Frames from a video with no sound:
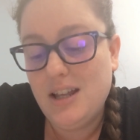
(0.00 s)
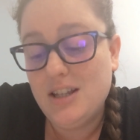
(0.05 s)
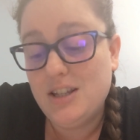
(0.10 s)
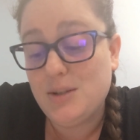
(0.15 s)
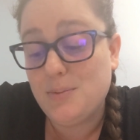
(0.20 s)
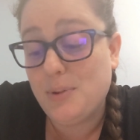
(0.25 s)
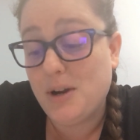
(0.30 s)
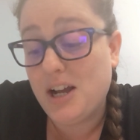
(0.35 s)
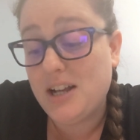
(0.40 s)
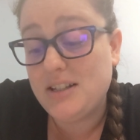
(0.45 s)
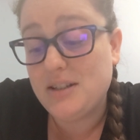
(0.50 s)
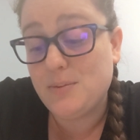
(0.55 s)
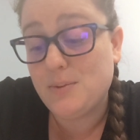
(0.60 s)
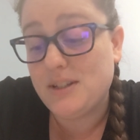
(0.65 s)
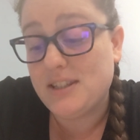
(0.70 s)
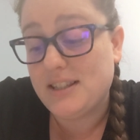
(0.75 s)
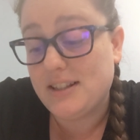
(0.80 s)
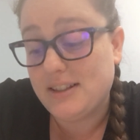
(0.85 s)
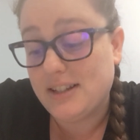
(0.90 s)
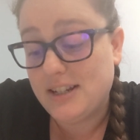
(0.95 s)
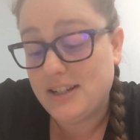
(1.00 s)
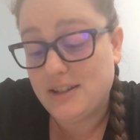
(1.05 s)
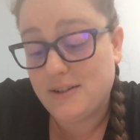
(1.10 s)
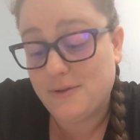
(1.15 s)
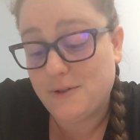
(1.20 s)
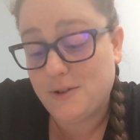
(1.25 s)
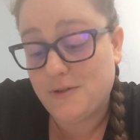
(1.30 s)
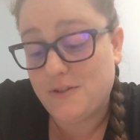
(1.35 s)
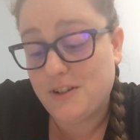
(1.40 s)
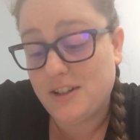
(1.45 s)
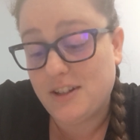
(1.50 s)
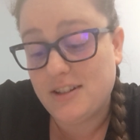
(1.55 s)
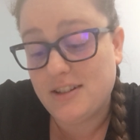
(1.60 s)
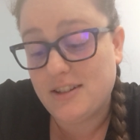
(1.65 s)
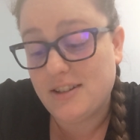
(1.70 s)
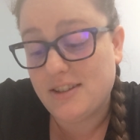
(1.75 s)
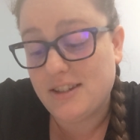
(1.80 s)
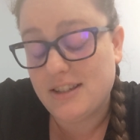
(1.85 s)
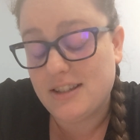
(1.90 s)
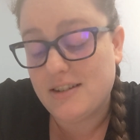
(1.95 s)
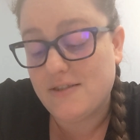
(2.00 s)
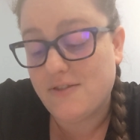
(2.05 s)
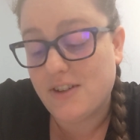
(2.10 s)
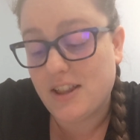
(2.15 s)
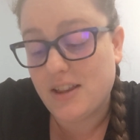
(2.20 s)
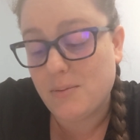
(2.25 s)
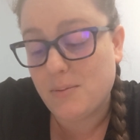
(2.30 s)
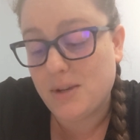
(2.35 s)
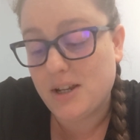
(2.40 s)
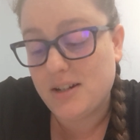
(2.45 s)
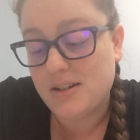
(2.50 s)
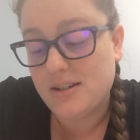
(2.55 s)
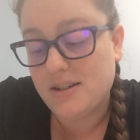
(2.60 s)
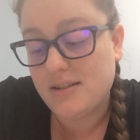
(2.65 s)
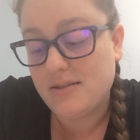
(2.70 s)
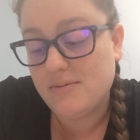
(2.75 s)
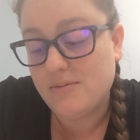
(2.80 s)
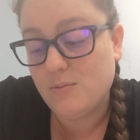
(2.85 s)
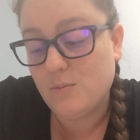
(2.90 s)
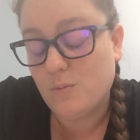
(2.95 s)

Surprise was the least of her feelings on this development.